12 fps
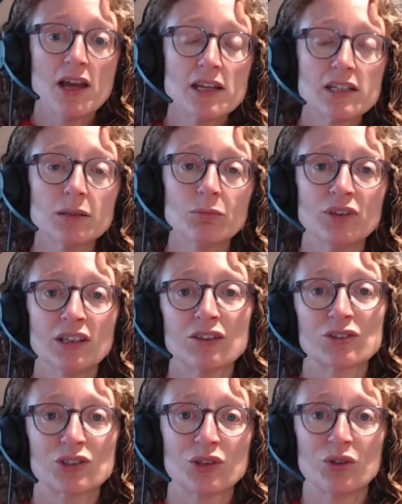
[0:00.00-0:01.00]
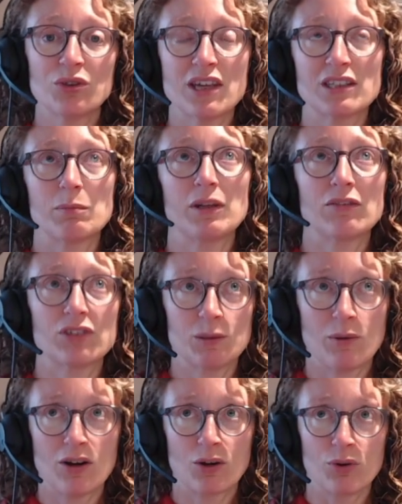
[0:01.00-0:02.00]
Someone else who there's a bit of a
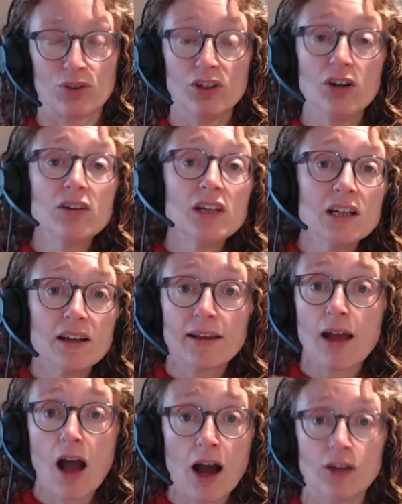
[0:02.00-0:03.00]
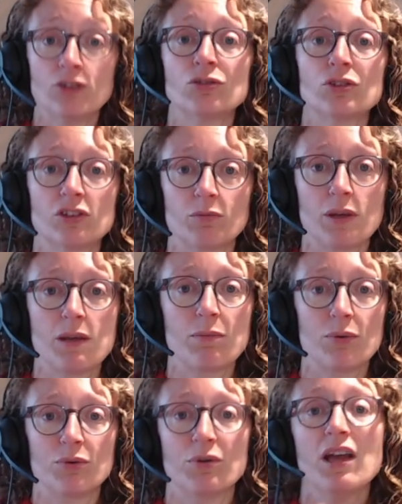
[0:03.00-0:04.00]
spark with. You don't need like hundreds of
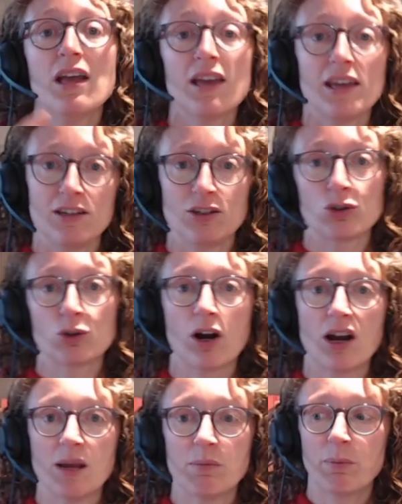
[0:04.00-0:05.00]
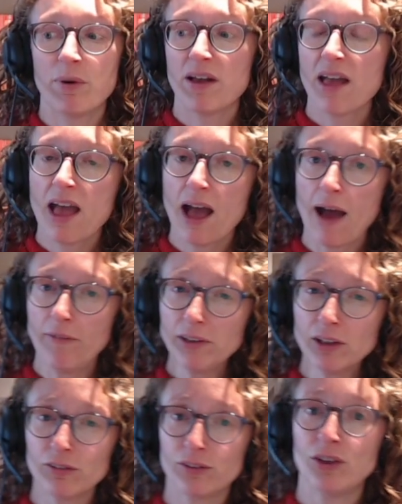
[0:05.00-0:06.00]
people in your tribe, but
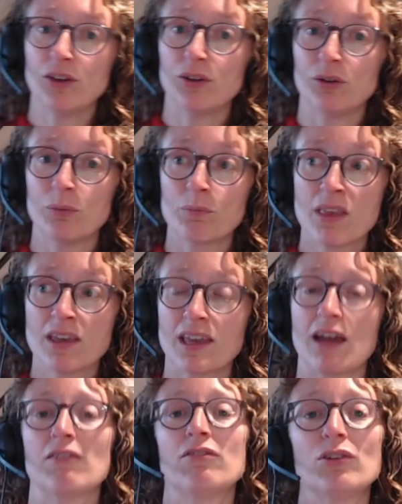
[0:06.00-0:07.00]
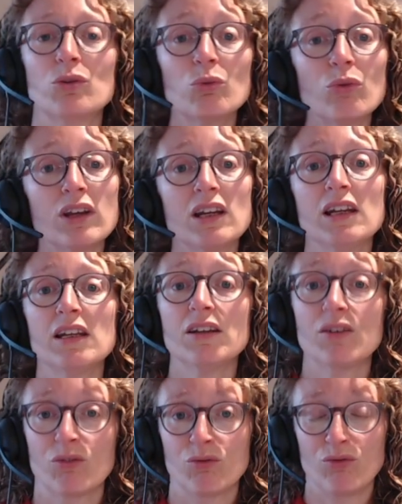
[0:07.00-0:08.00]
having a few can feel really,
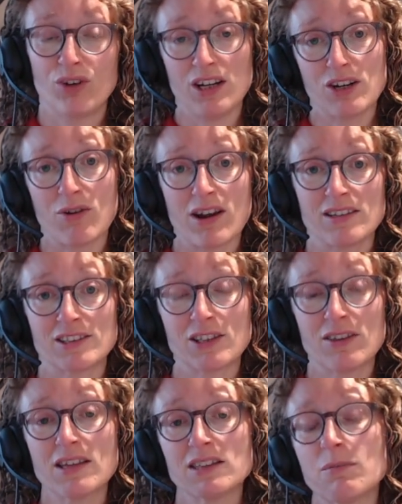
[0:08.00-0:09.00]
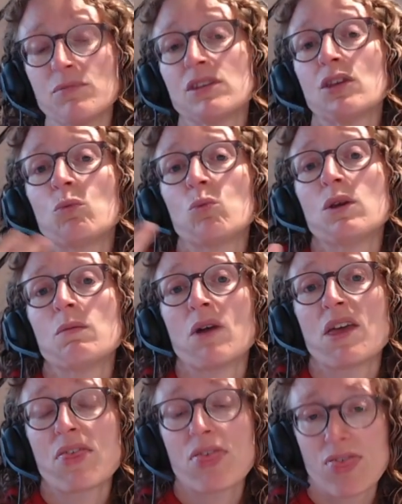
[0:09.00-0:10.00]
really great. So that's something that we
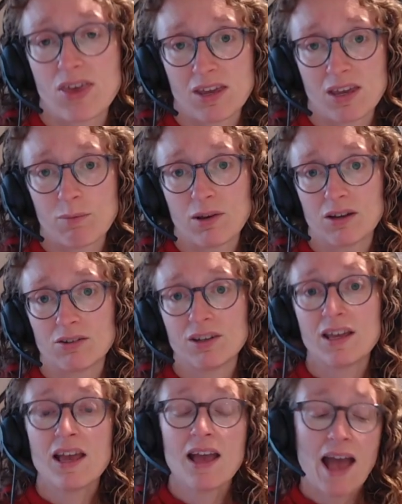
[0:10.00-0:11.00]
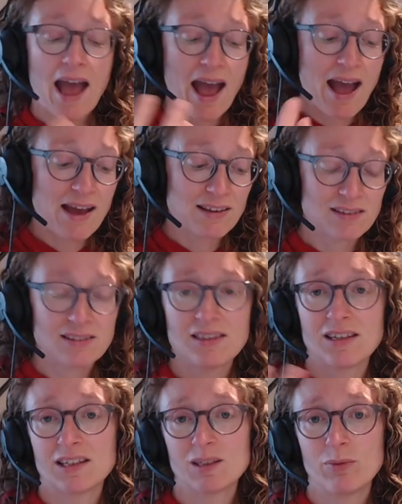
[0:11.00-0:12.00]
might think about as
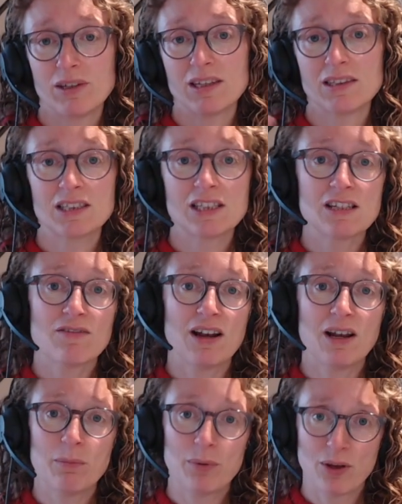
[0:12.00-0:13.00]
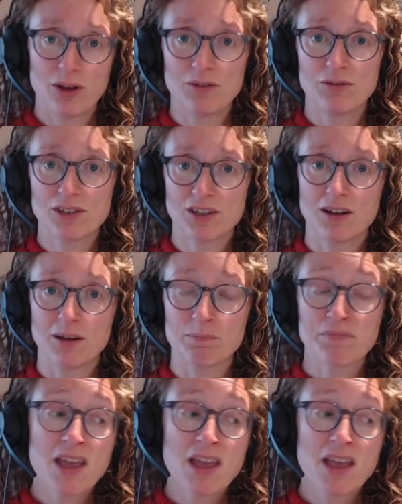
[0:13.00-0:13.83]
things begin to develop over time.